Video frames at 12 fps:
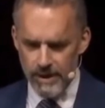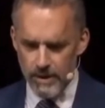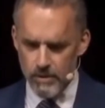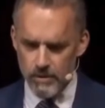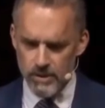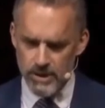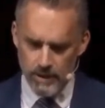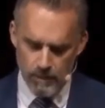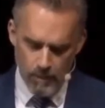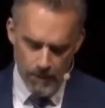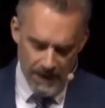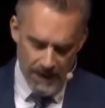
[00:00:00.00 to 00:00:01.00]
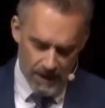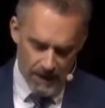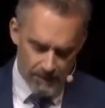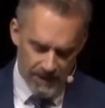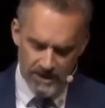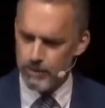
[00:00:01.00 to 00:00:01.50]
who's
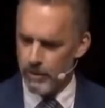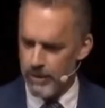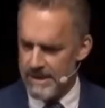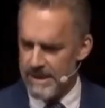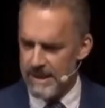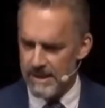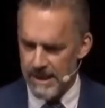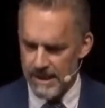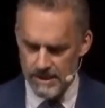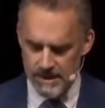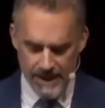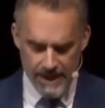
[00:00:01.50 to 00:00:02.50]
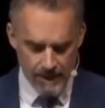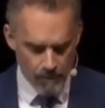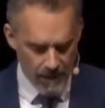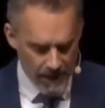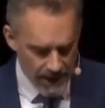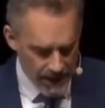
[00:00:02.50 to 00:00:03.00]
exploitee, let's say,
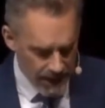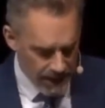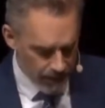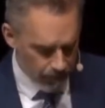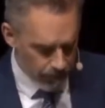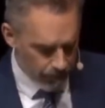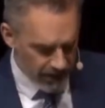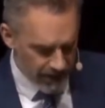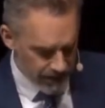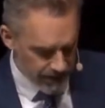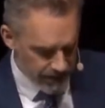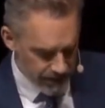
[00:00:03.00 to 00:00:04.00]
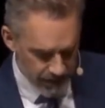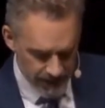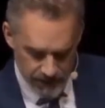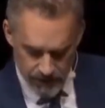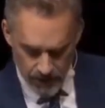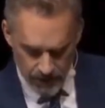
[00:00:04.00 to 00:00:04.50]
because
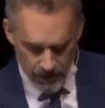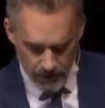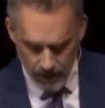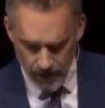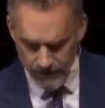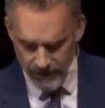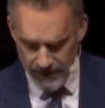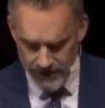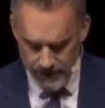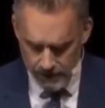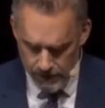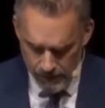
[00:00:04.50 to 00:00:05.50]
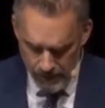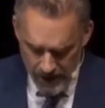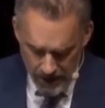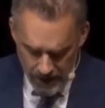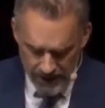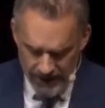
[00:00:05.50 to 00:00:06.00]
it's not obvious,
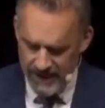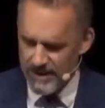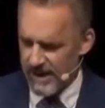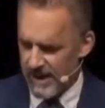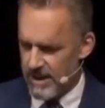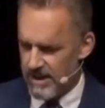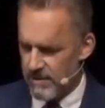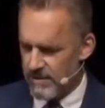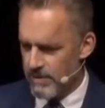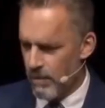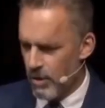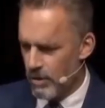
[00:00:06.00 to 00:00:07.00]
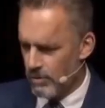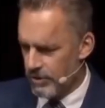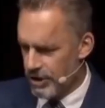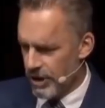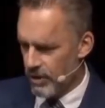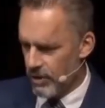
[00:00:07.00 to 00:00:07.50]
like in the case of small
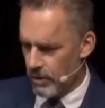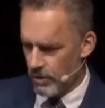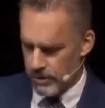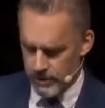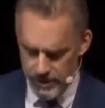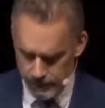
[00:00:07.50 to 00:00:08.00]
shareholders,